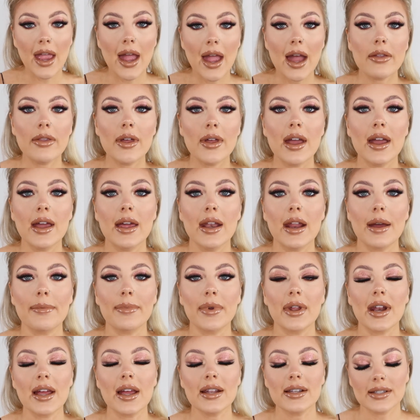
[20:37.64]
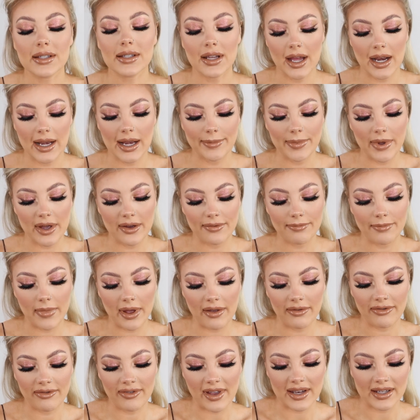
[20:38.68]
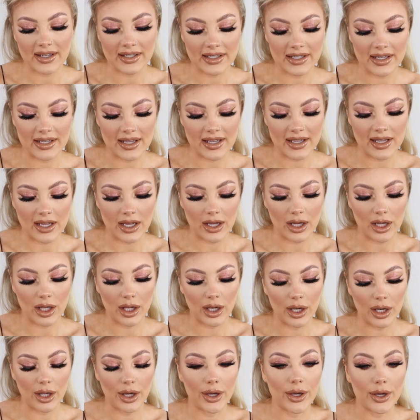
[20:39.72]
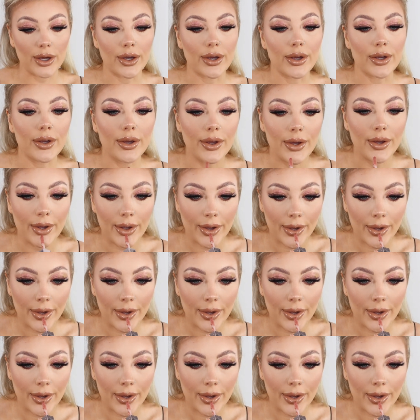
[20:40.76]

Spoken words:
And then I'm going to add a tiny bit of my Fenty Glow.